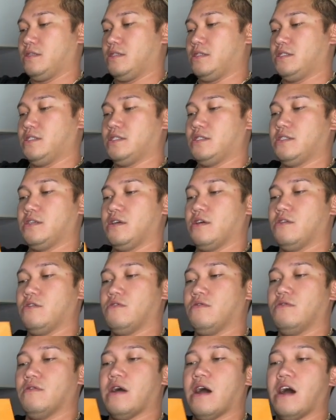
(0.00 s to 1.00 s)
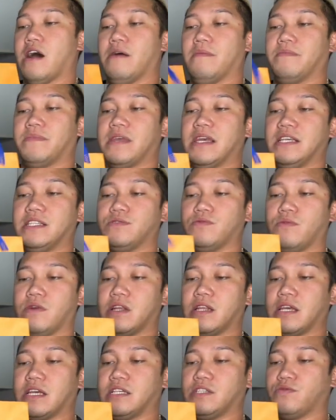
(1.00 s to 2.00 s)
So this
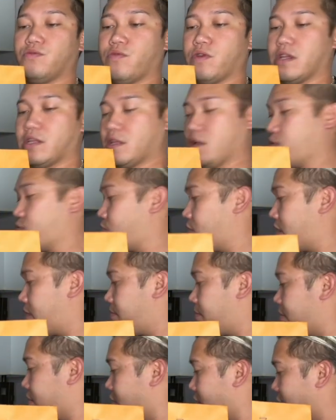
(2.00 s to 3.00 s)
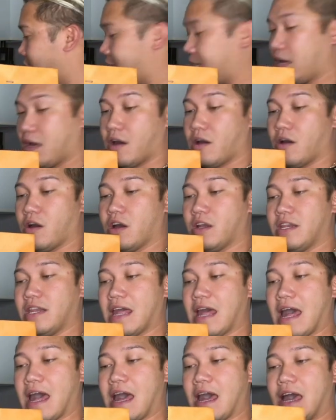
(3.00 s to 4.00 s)
one is with a ribbon on
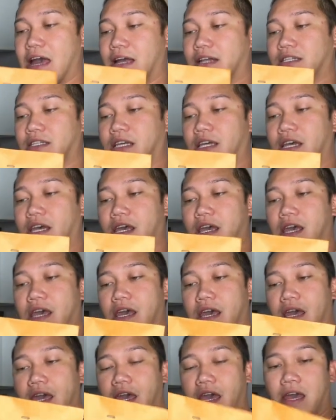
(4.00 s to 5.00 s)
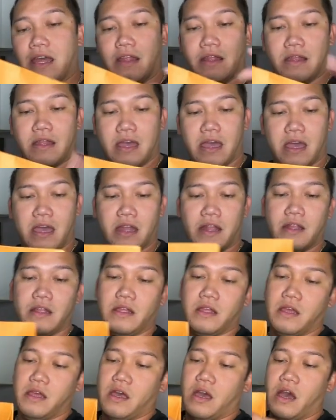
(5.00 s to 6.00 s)
that, and then
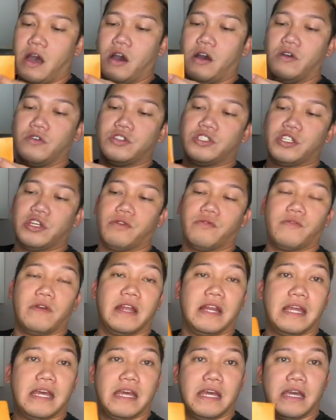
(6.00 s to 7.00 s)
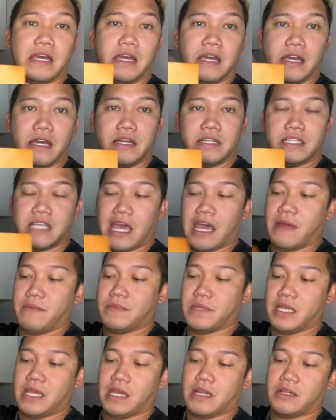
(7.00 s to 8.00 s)
oh, she really
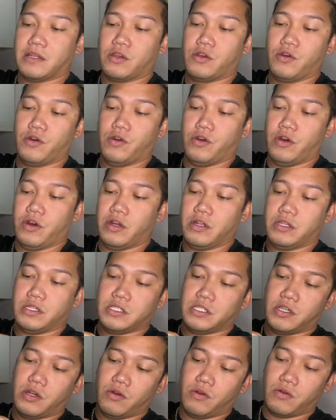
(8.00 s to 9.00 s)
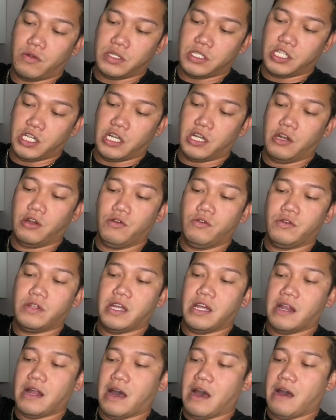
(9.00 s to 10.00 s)
taped it good. So she glued
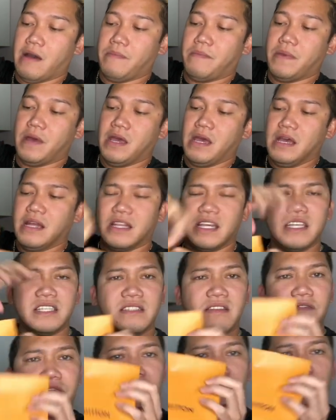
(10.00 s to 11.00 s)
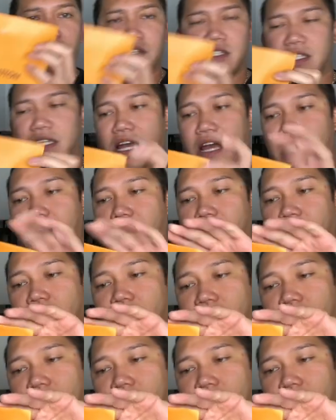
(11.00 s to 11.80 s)
it up. This is the first time.